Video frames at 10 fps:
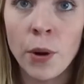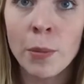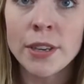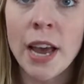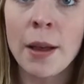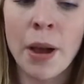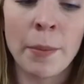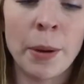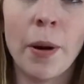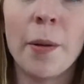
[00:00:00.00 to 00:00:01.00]
one more time, I'm
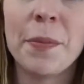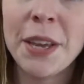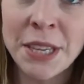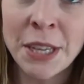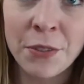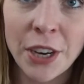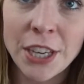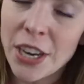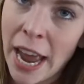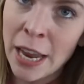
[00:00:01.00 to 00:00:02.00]
gonna pop these in the
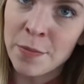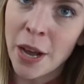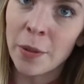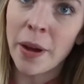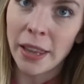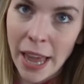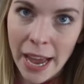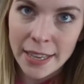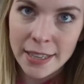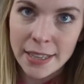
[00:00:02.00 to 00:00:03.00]
fridge and melt my
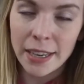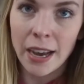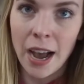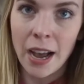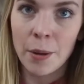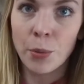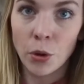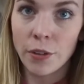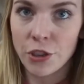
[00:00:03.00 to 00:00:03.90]
last bowl of